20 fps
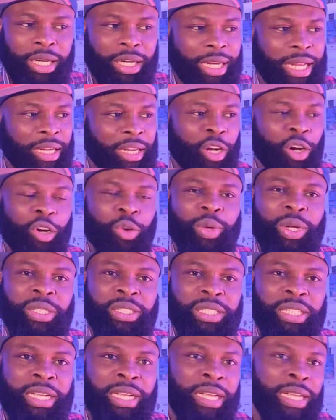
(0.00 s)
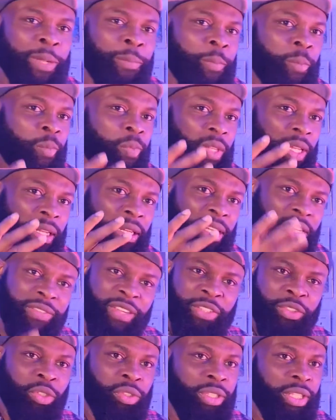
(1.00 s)
Like I always say, leave
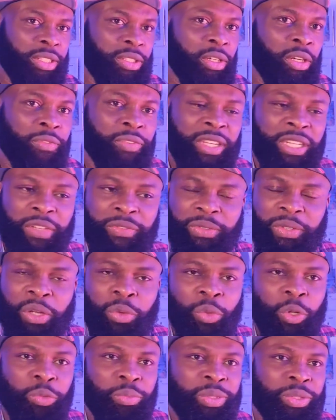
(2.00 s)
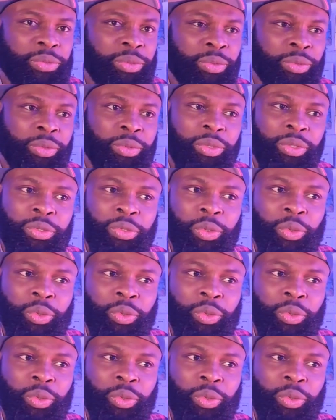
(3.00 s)
a suggestion of any video you want me to